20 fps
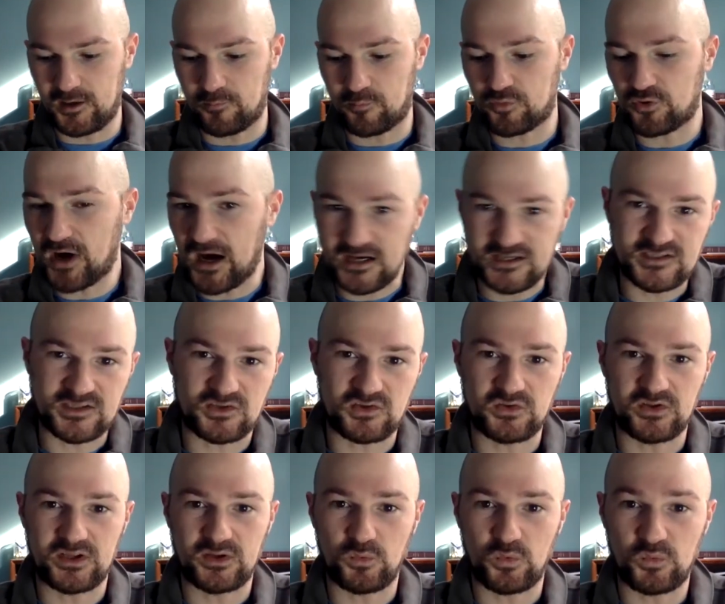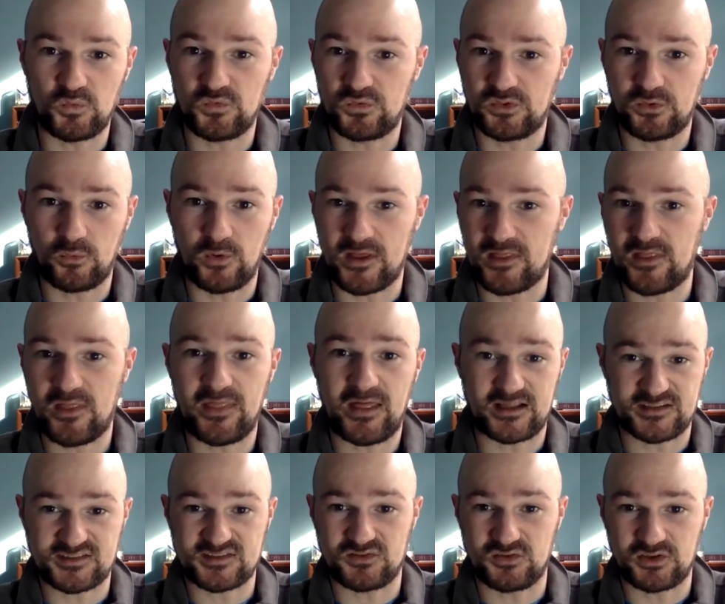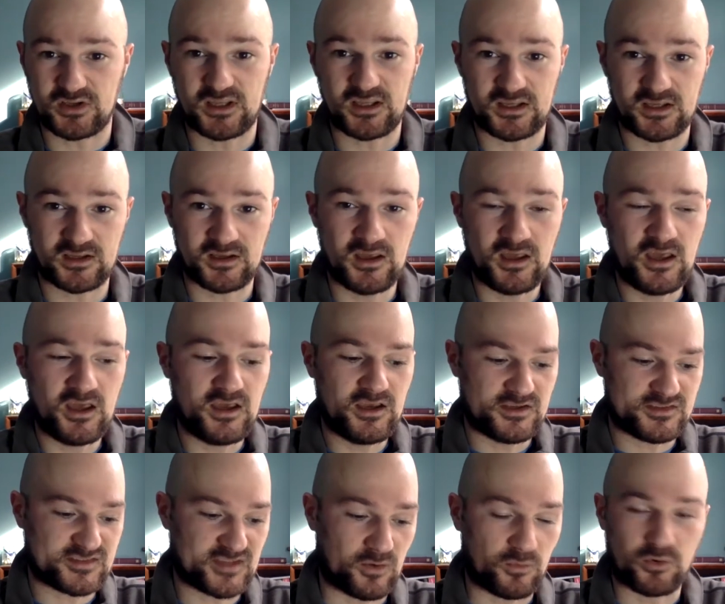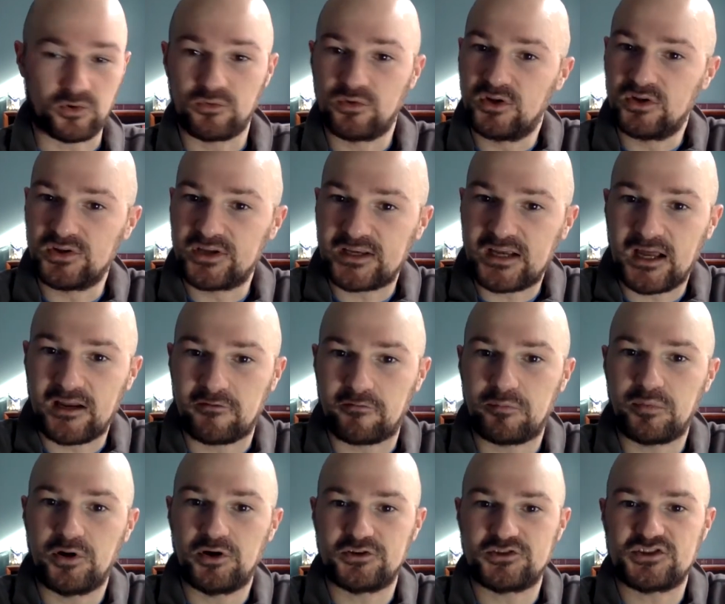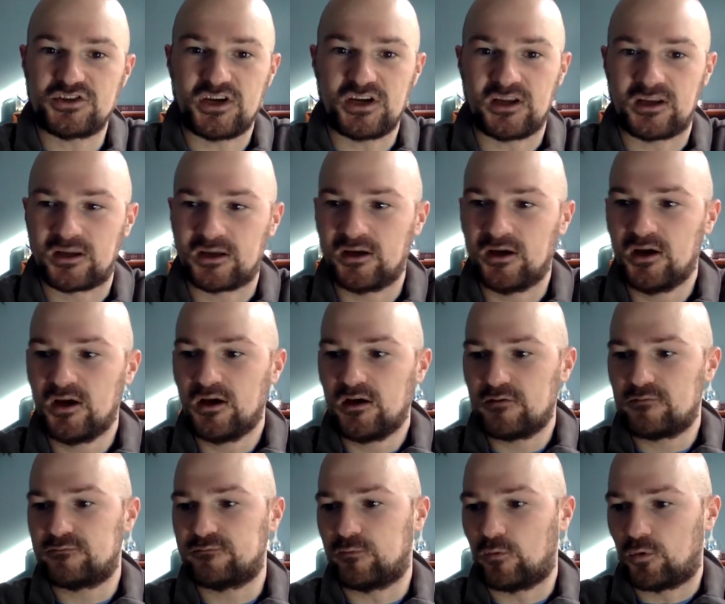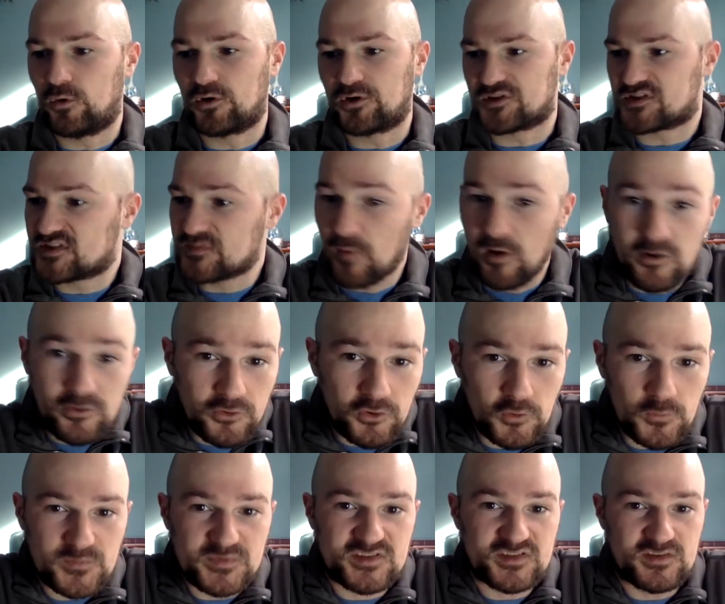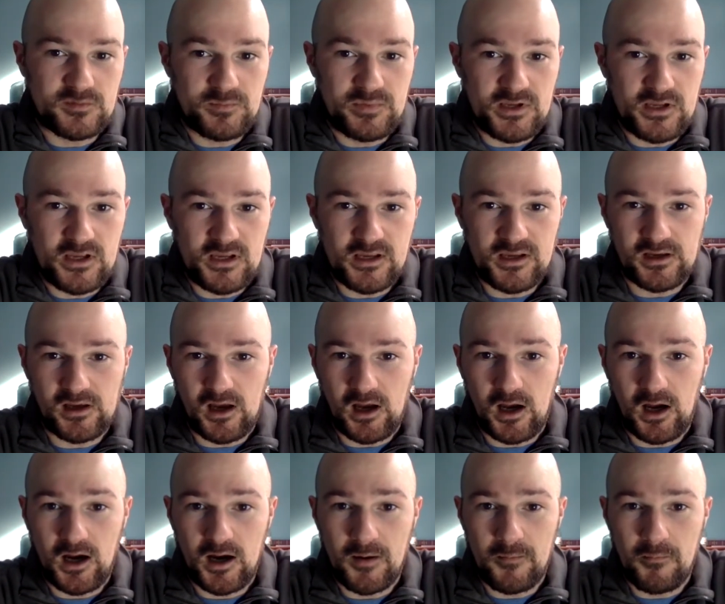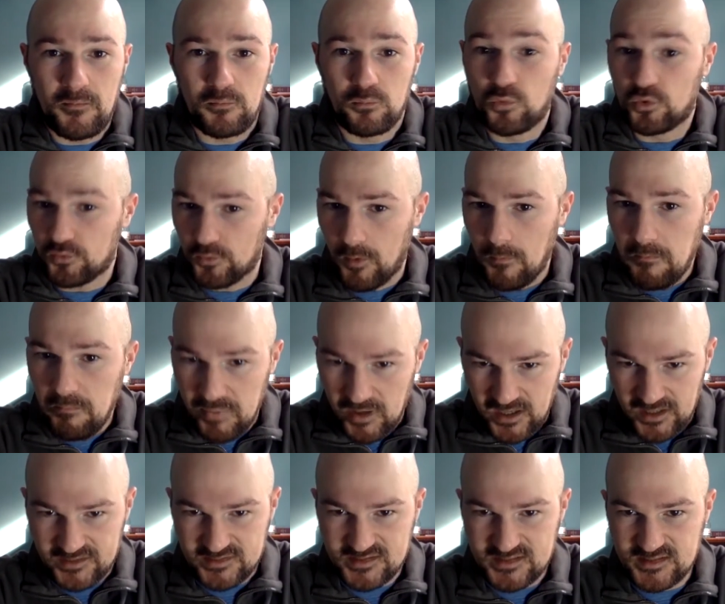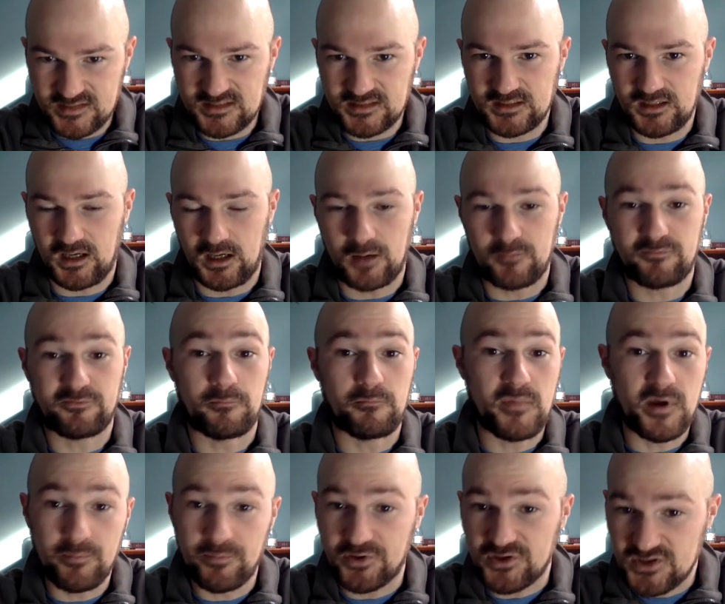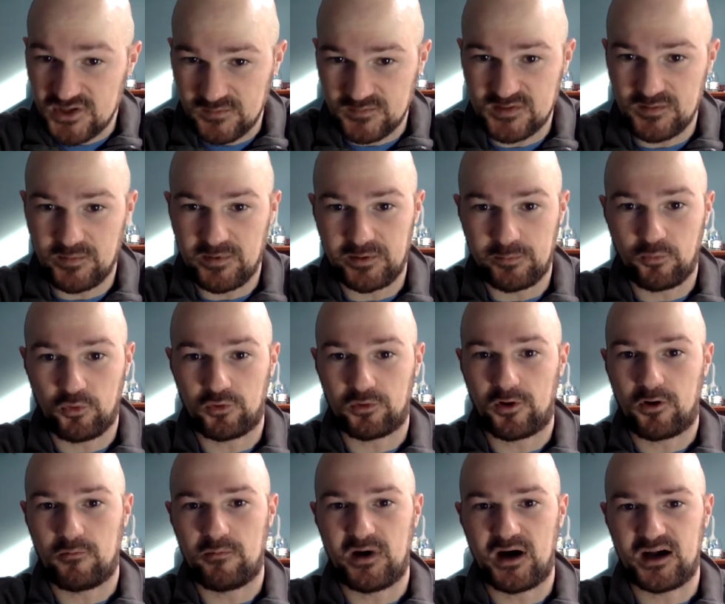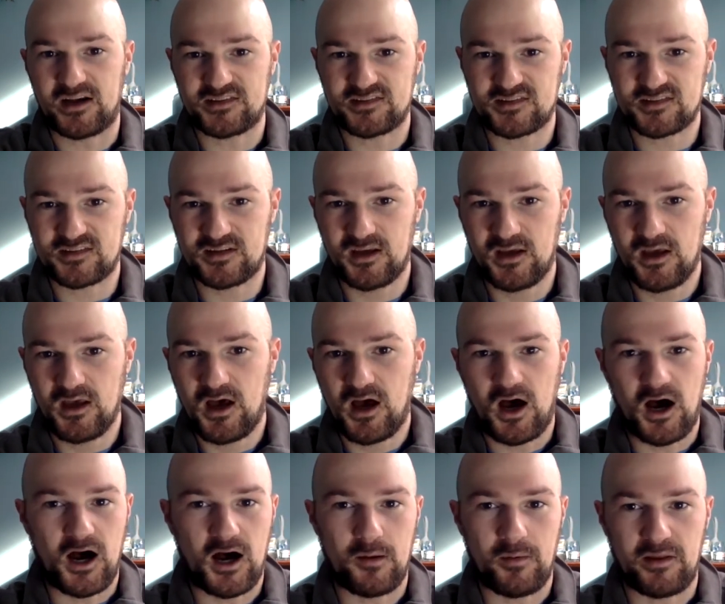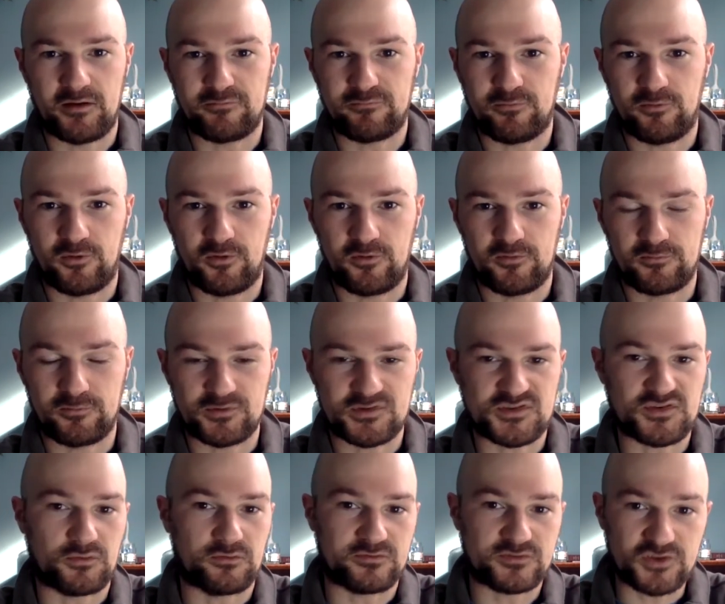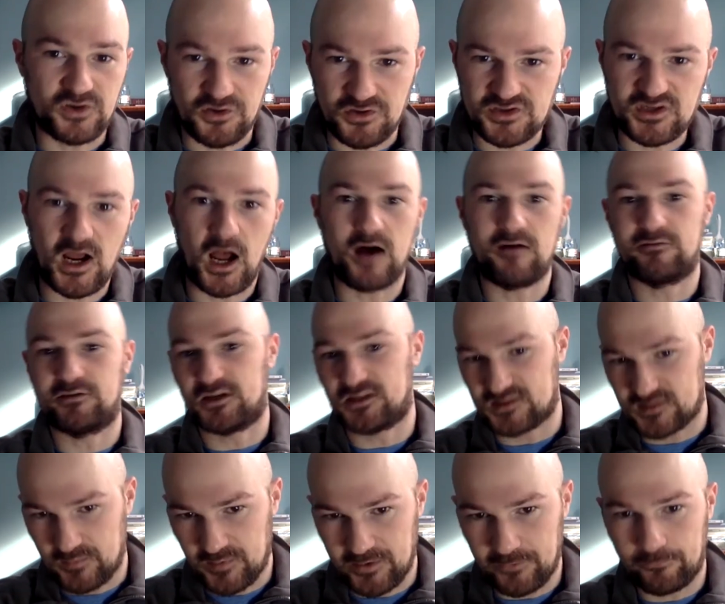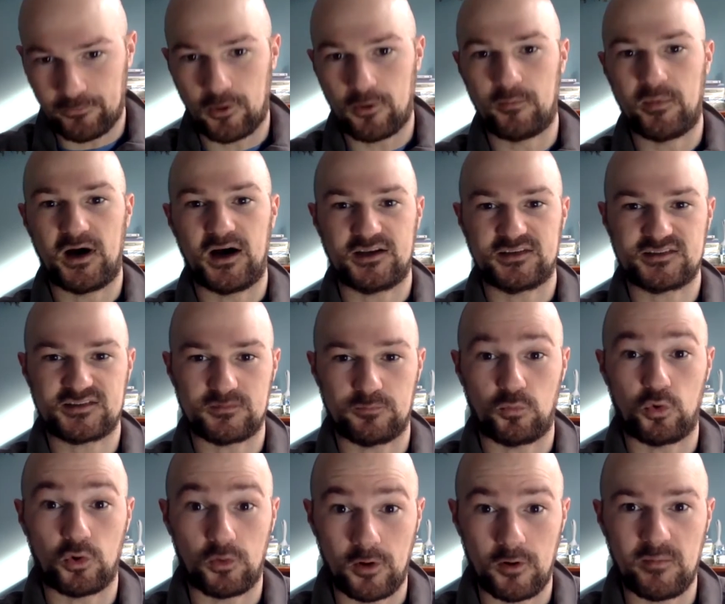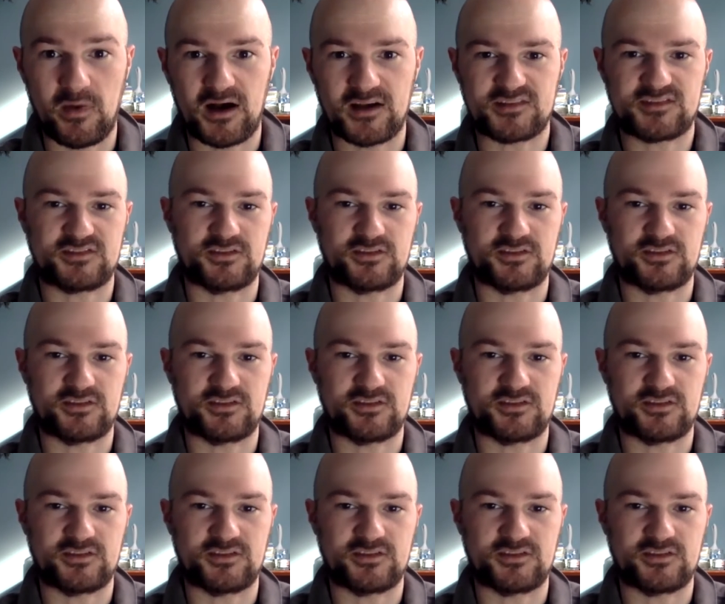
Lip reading: practically, the way that that's looking is that we're really kind of pushing for small groups to be more robust, for membership to be more robust, and for sort of church covenant to be robust, more robust.